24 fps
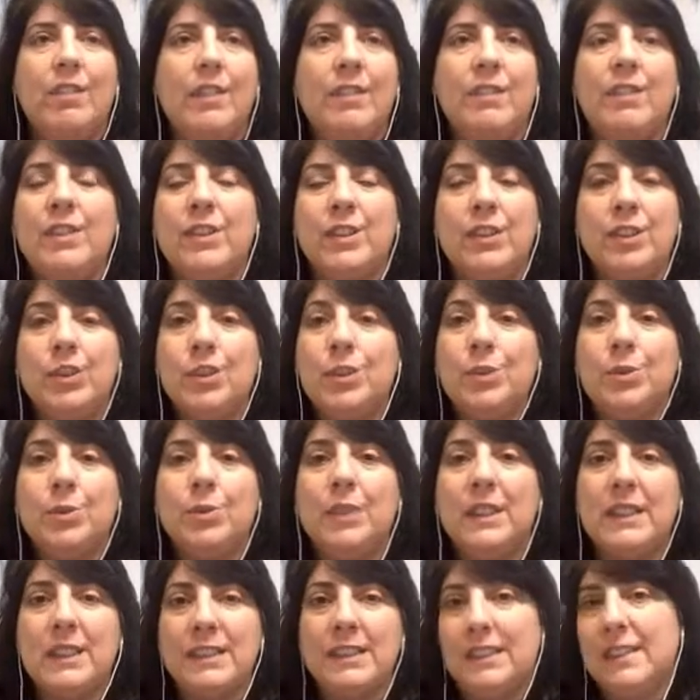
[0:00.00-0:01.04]
even knew
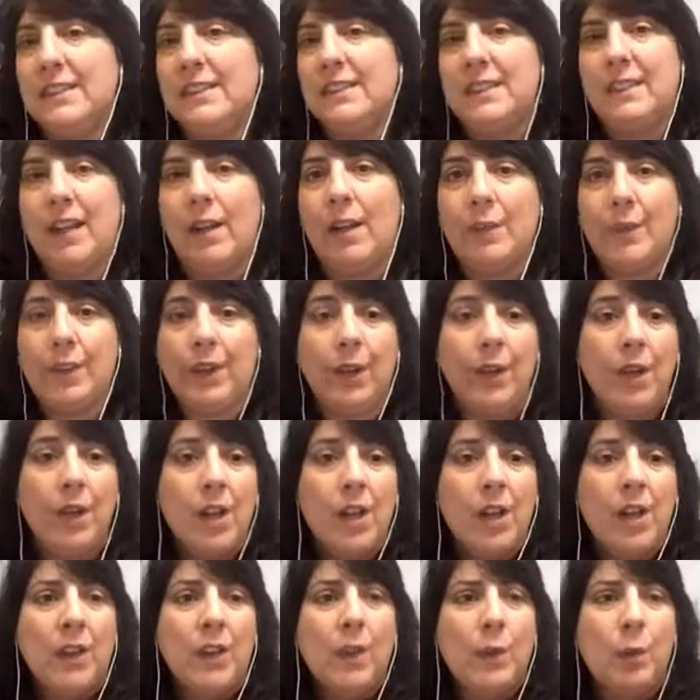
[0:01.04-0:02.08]
existed out there.
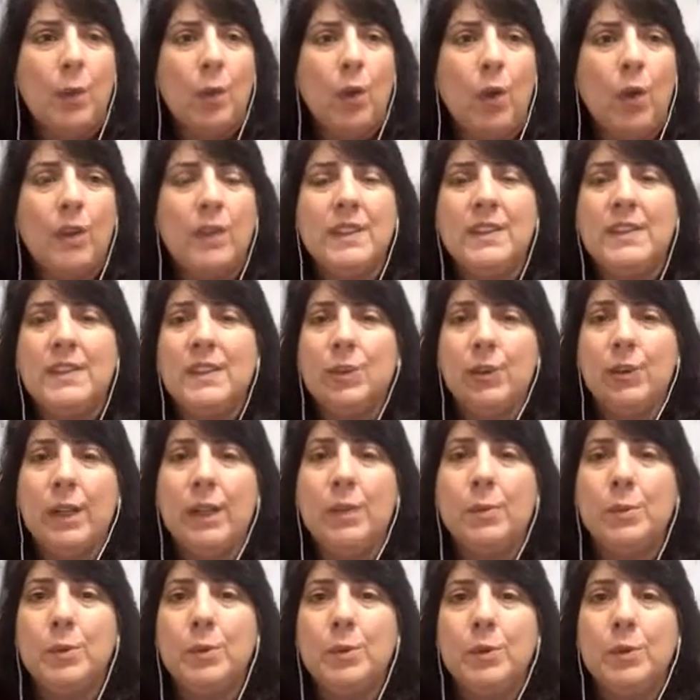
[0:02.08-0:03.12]
There were all these
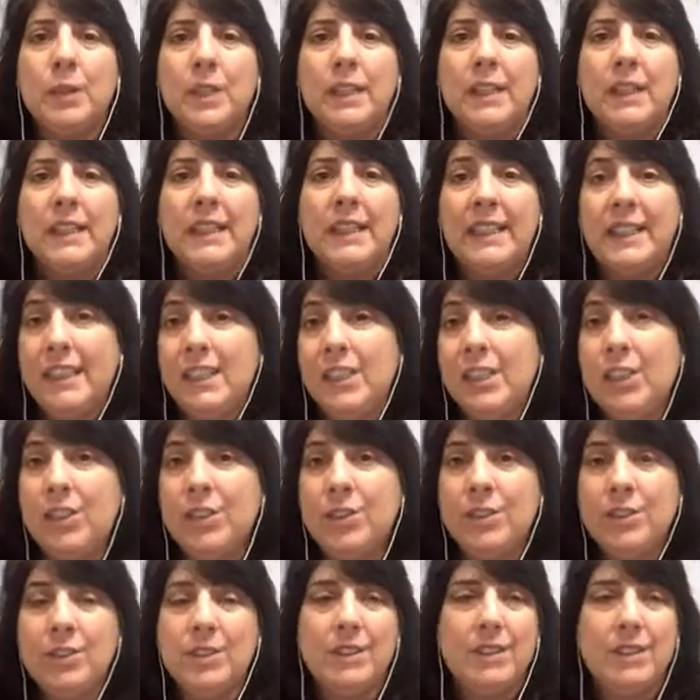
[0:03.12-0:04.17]
incredible
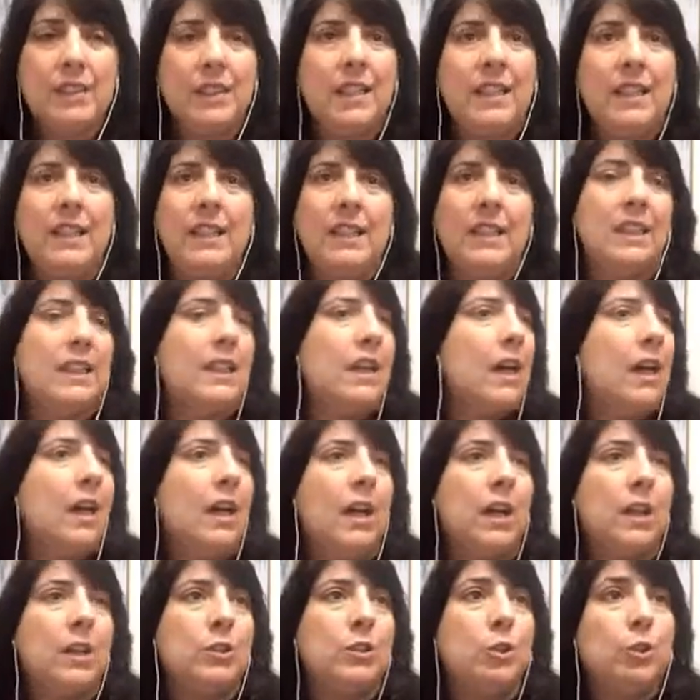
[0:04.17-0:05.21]
healers like
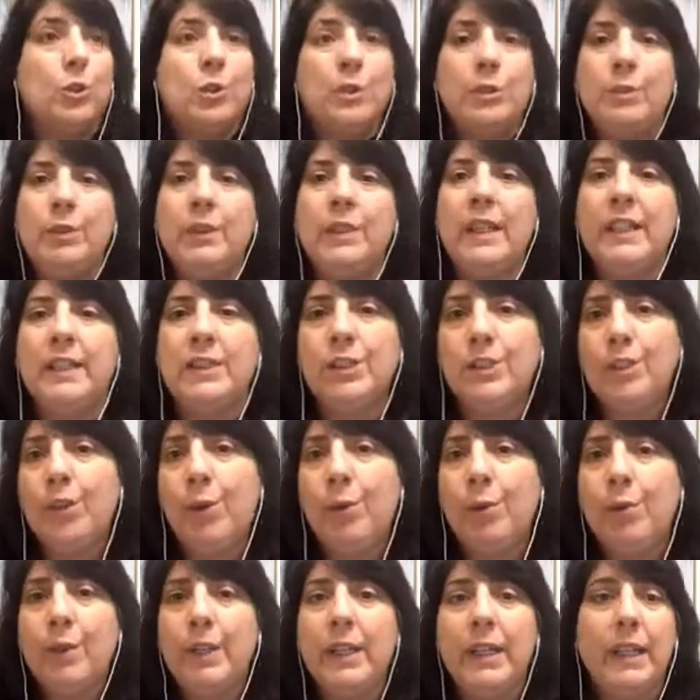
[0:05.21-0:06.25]
Julie Renee
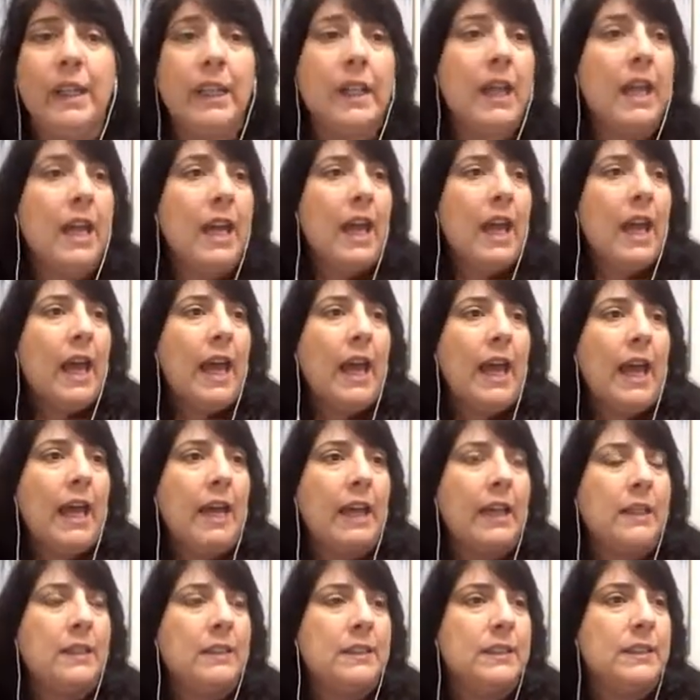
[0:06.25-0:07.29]
Doring
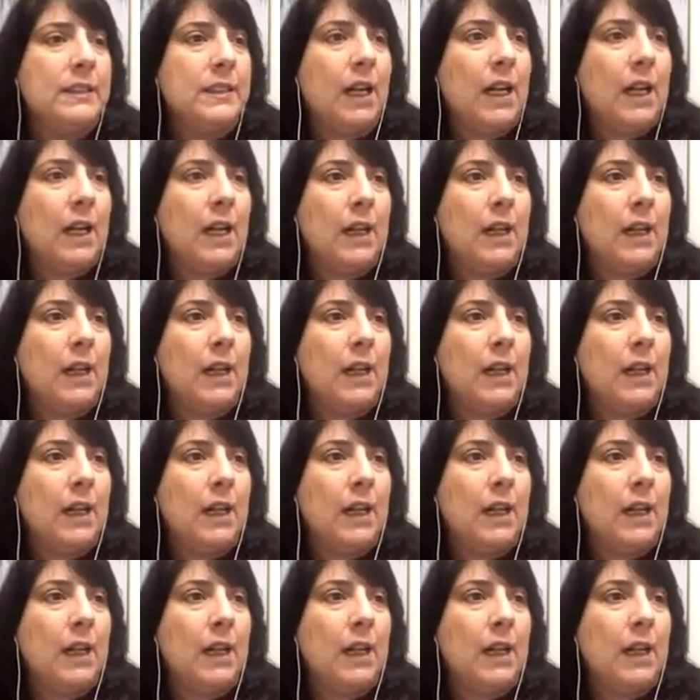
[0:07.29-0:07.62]
and